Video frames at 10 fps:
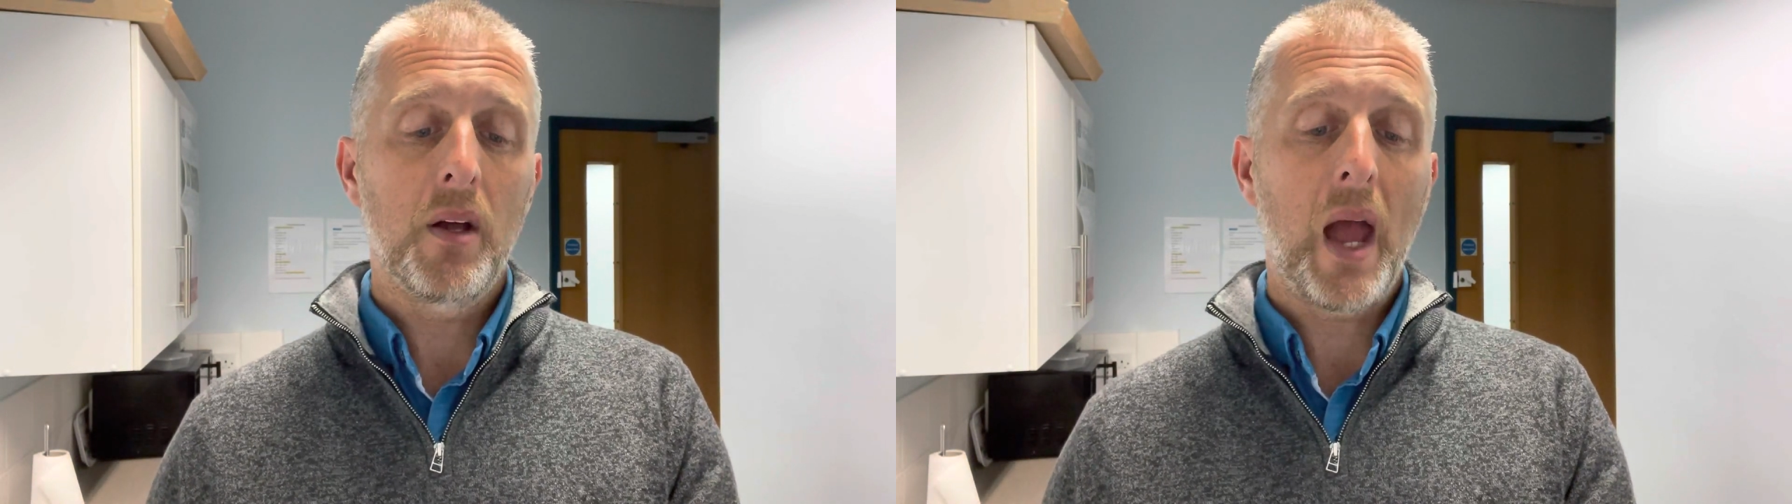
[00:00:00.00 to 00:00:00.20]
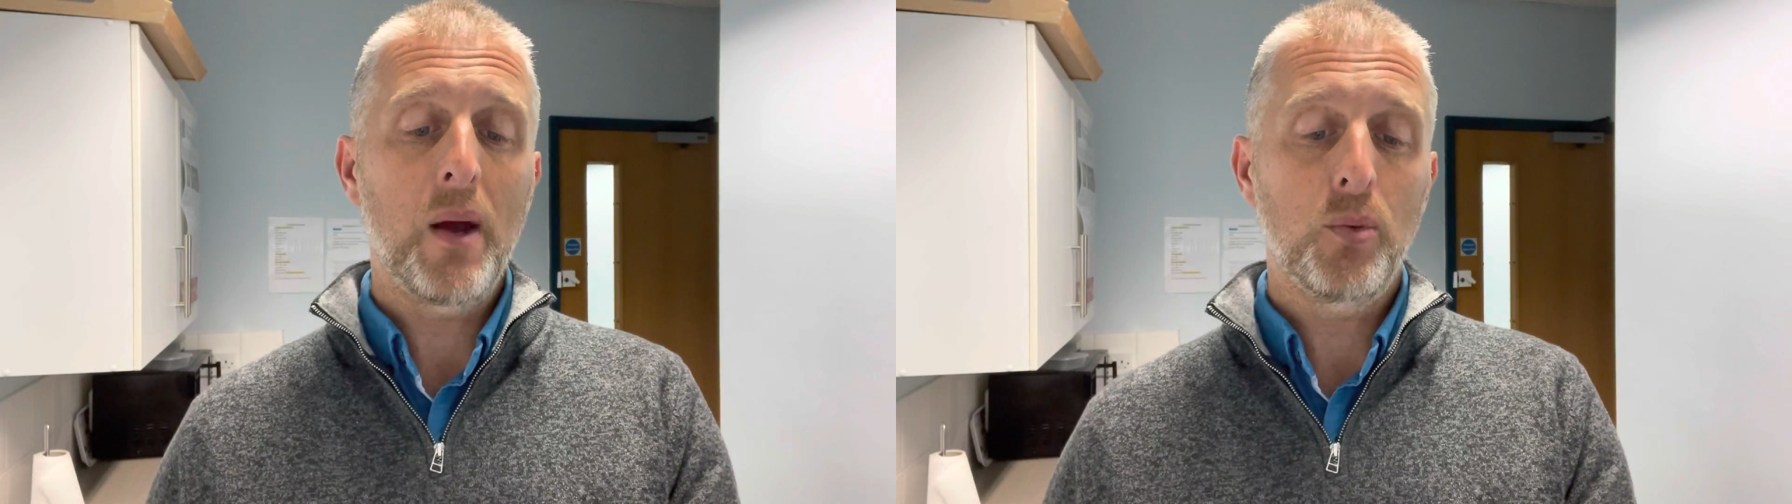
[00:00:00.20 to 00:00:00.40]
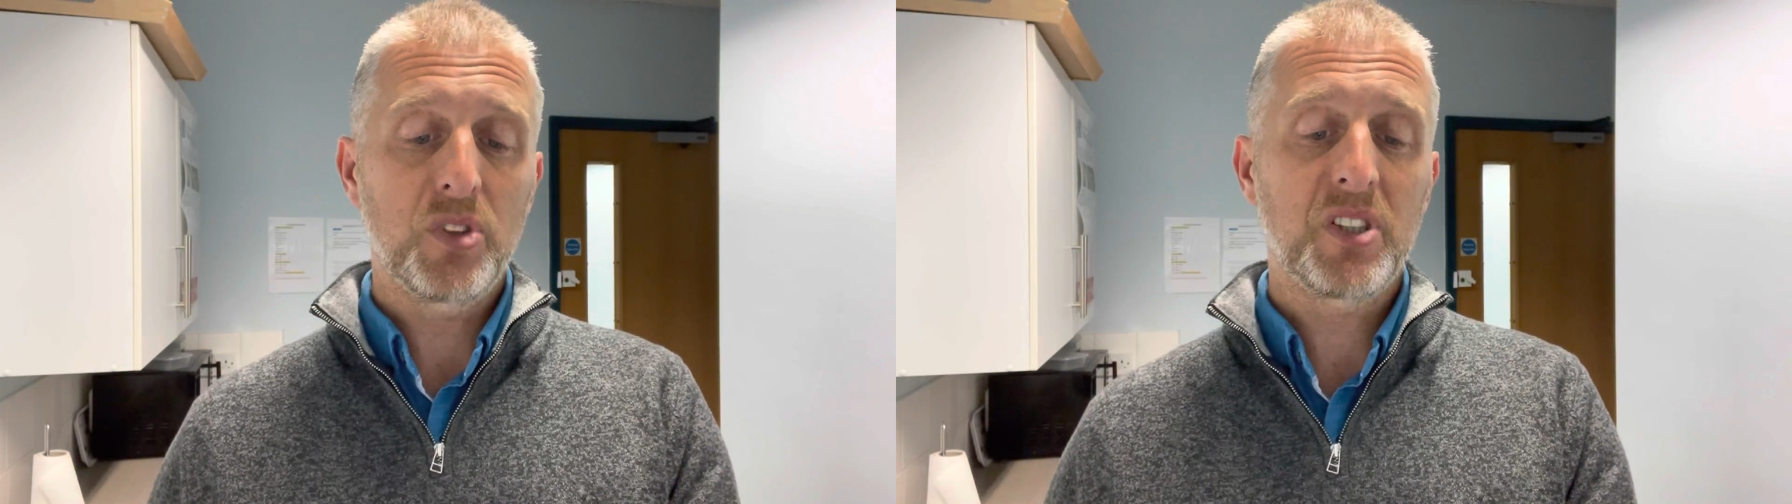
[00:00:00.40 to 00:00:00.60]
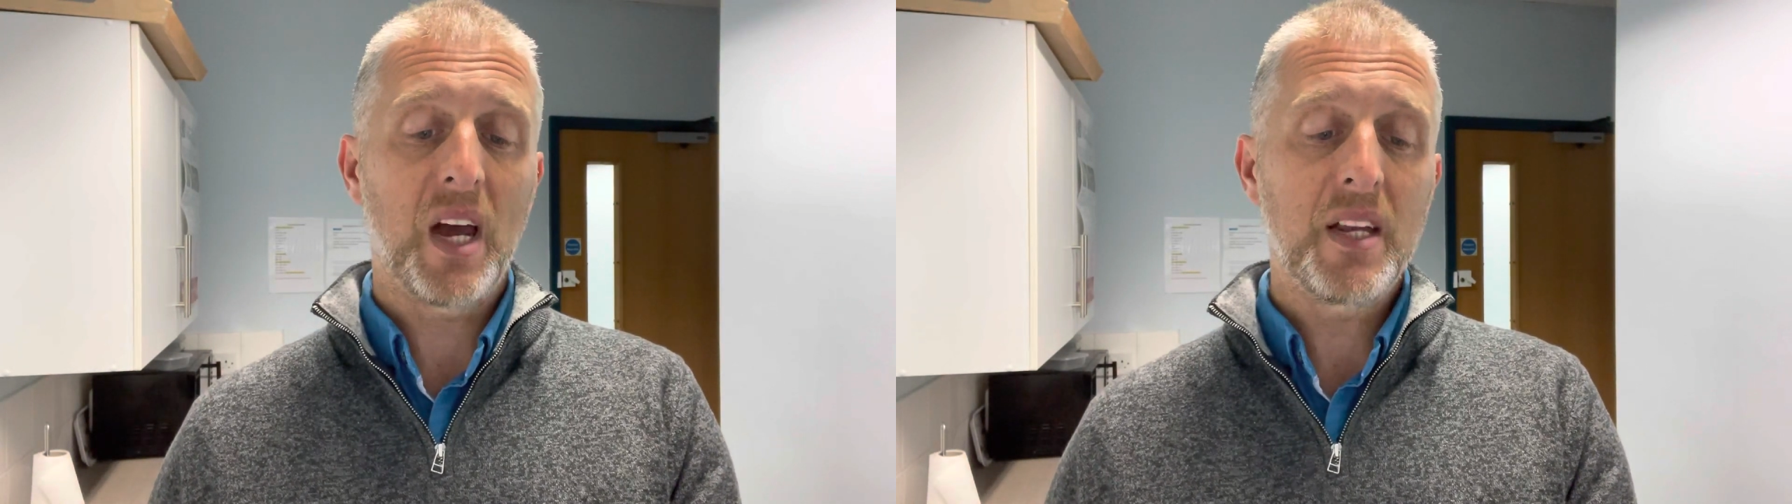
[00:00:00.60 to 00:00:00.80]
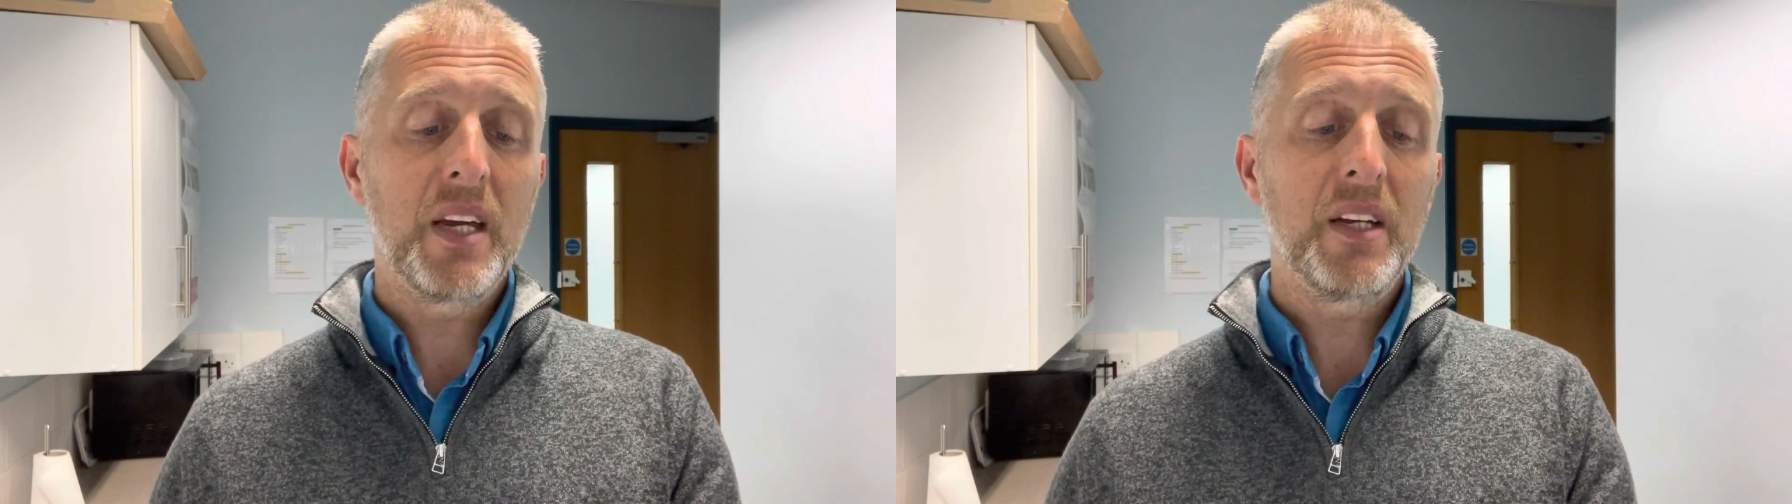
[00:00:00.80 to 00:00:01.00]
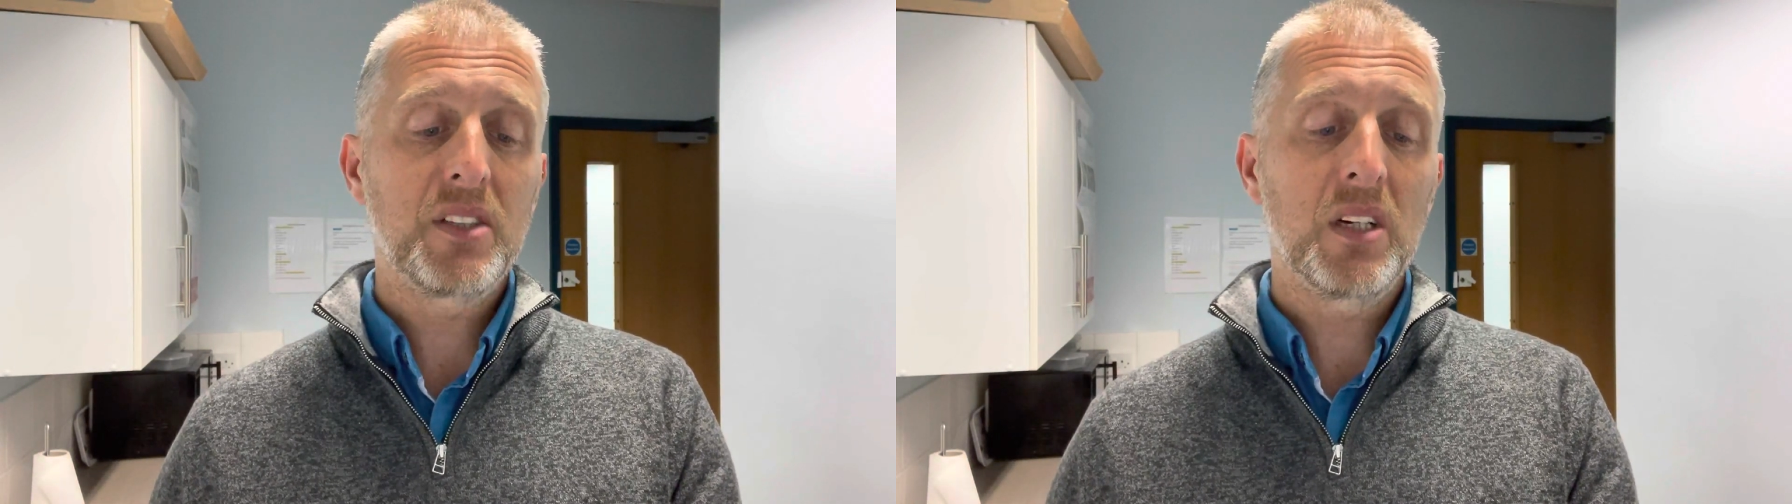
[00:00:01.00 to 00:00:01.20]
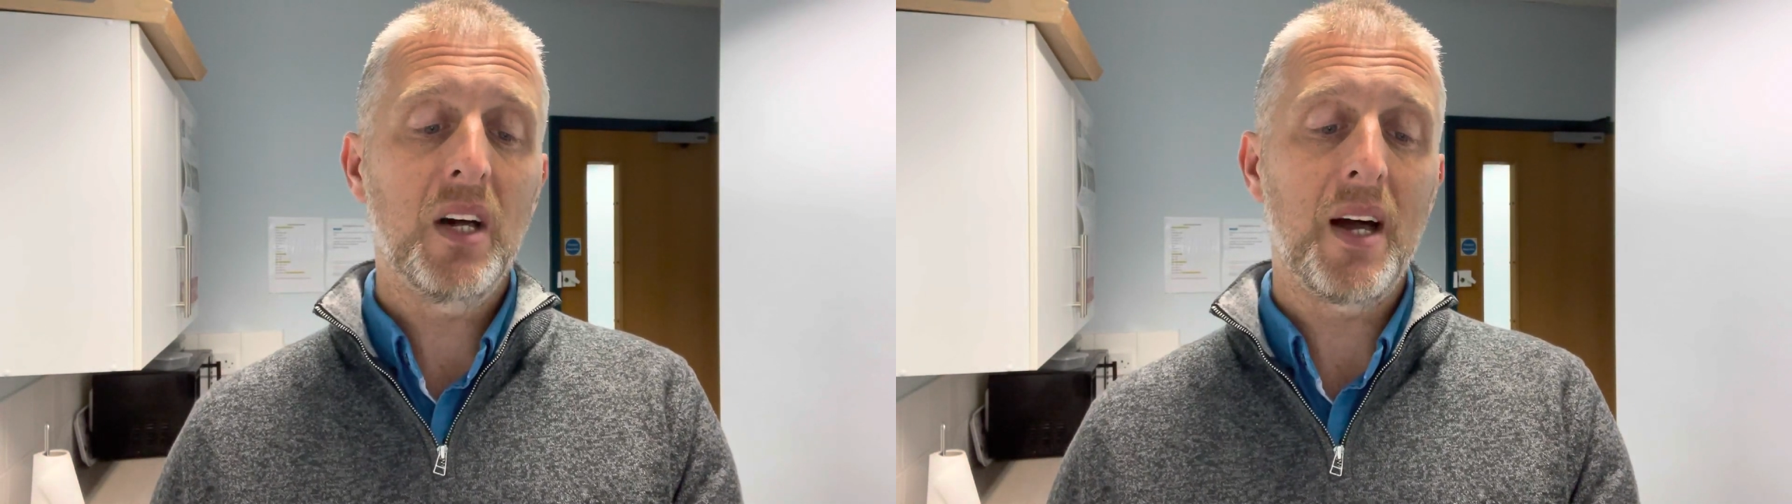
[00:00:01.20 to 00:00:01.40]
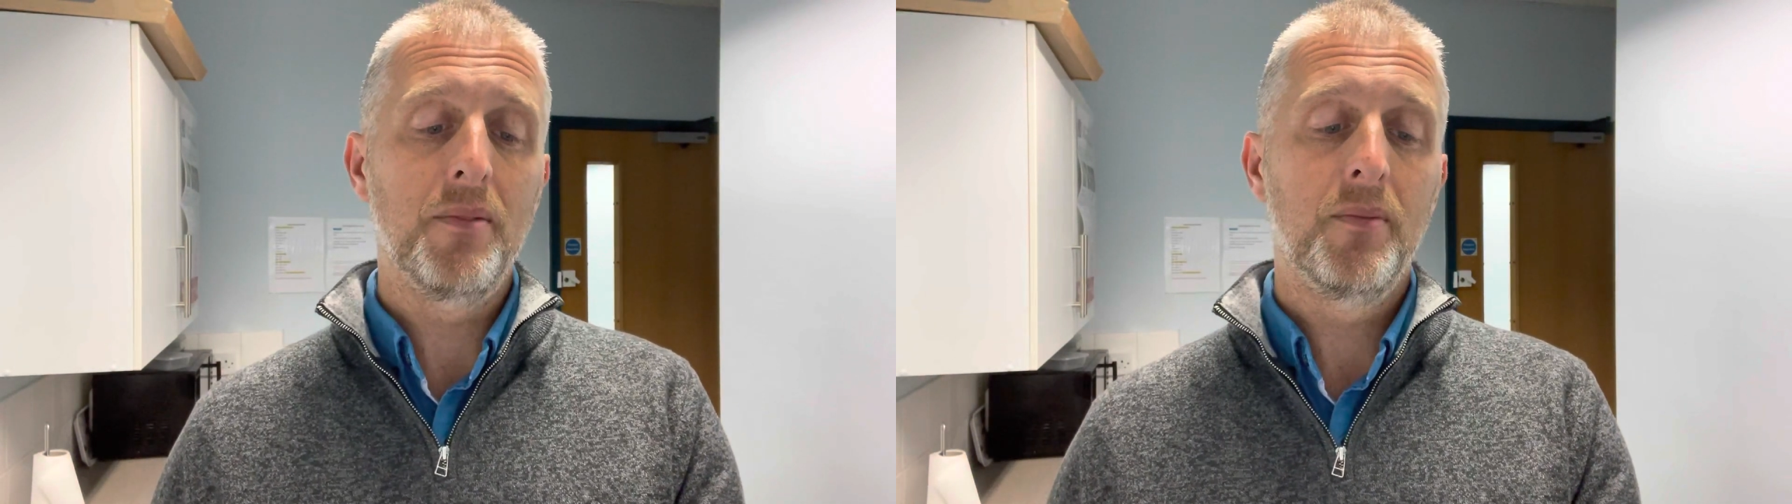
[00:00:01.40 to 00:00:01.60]
outside his
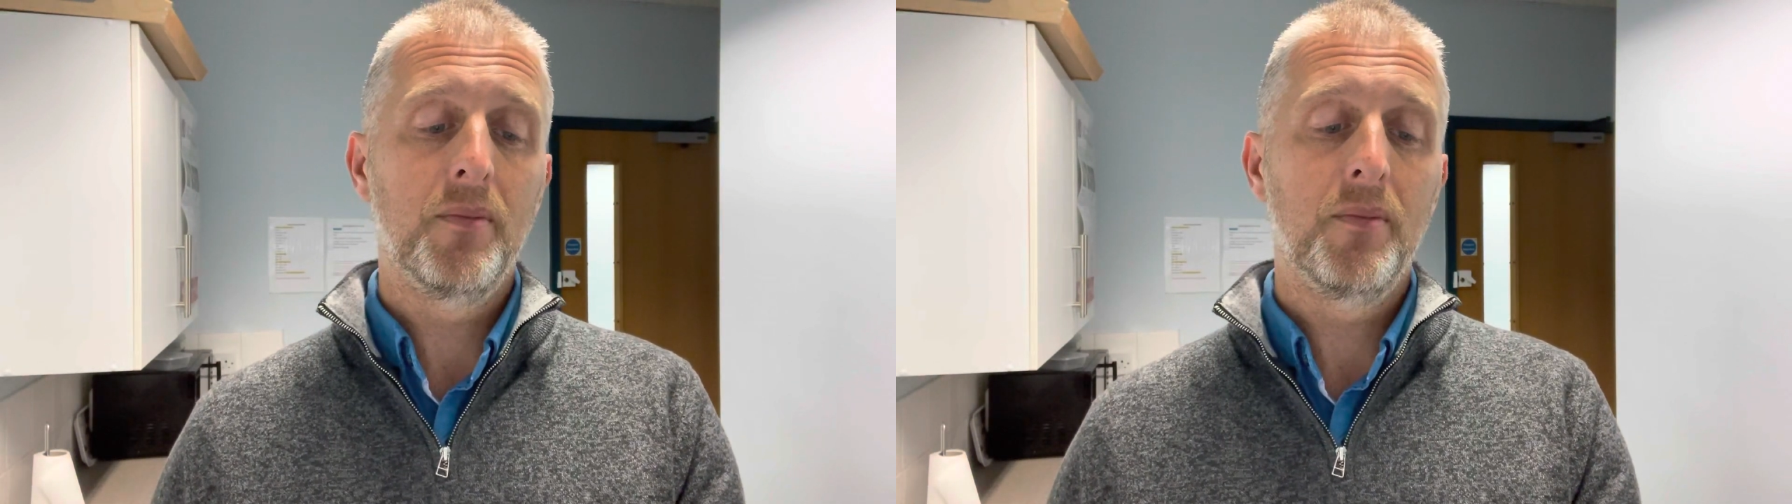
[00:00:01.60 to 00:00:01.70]
clan.